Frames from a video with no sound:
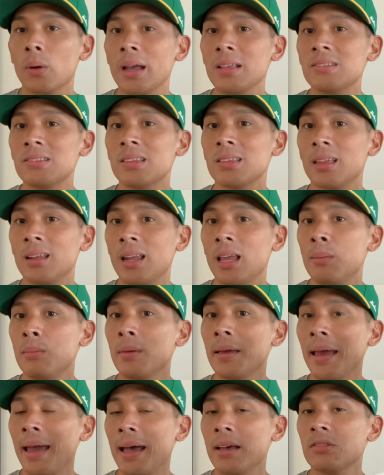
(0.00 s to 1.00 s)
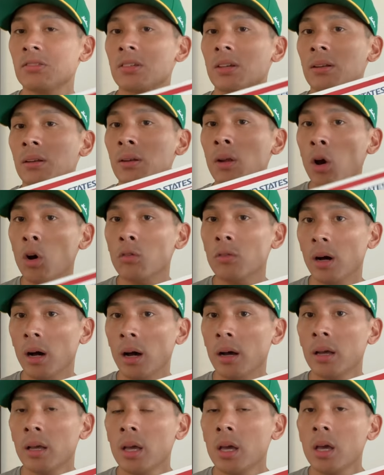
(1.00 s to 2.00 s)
rights to the name Casanova,